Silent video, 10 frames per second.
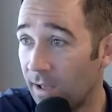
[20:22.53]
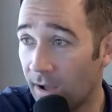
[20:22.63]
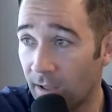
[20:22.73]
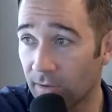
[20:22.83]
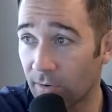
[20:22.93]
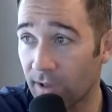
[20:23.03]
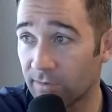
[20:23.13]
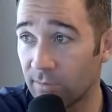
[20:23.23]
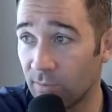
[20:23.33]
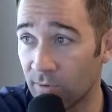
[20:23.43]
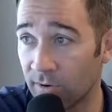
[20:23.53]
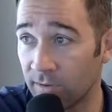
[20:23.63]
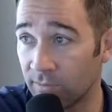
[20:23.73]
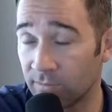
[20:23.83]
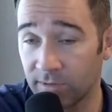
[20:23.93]
all across the board, it
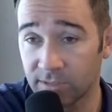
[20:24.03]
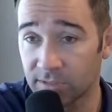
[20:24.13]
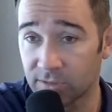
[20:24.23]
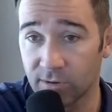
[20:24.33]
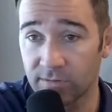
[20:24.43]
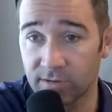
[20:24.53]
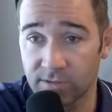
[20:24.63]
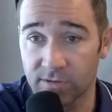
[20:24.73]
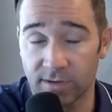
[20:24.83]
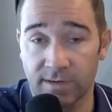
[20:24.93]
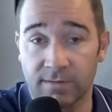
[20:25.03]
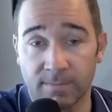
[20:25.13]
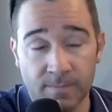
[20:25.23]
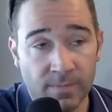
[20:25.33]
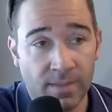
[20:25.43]
was really just a trust issue. I
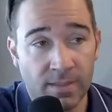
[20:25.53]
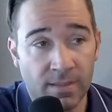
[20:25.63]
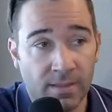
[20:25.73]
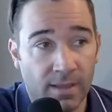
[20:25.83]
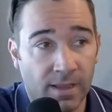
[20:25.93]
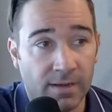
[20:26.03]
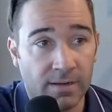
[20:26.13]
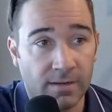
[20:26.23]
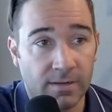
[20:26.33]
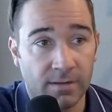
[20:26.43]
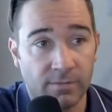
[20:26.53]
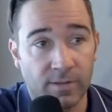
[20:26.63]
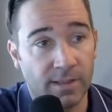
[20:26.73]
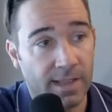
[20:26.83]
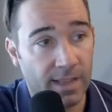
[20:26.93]
didn't
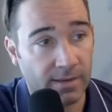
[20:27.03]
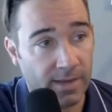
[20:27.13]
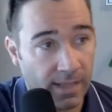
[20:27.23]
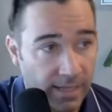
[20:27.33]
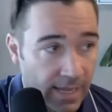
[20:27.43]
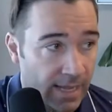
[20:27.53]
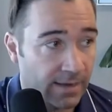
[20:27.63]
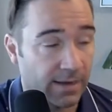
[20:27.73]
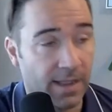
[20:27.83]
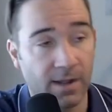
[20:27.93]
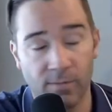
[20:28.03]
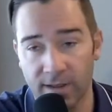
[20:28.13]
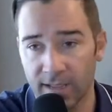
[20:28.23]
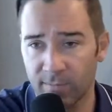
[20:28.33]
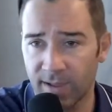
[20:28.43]
feel like I could delegate. I kind of
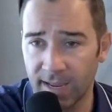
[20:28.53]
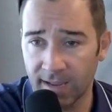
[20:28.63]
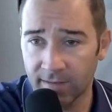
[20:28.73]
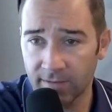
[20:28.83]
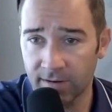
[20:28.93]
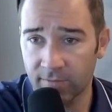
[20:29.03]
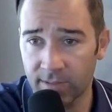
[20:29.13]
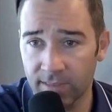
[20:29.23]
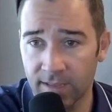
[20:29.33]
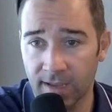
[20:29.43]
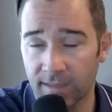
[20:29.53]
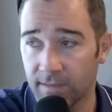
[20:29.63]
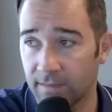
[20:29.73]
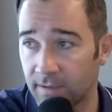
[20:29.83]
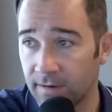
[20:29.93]
wanted to have my hands on everything. I
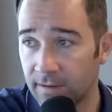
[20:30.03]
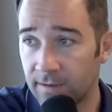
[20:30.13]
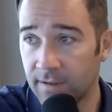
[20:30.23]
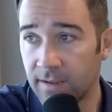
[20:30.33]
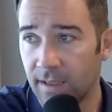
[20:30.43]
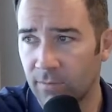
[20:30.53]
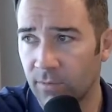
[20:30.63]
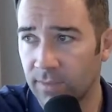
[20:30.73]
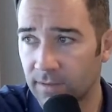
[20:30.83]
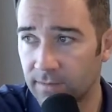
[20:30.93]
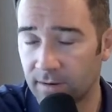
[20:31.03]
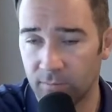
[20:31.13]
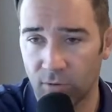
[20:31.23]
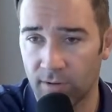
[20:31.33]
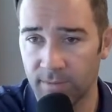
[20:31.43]
think that everyone thinks that
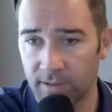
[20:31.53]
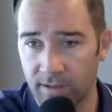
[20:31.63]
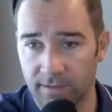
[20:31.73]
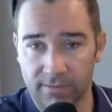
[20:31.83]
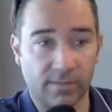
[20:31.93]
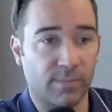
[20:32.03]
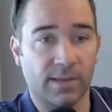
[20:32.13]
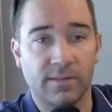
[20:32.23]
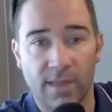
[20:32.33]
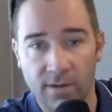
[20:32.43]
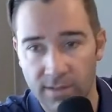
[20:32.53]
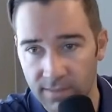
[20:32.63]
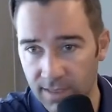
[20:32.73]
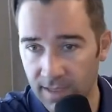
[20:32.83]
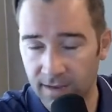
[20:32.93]
employment law is this big scary
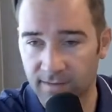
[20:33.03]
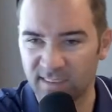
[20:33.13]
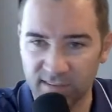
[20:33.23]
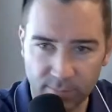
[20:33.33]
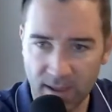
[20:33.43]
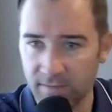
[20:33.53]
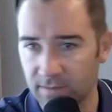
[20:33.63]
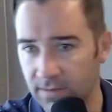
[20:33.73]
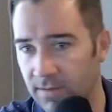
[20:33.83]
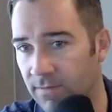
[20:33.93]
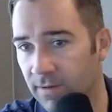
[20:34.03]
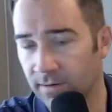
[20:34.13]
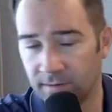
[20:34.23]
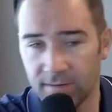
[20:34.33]
thing and it's expensive and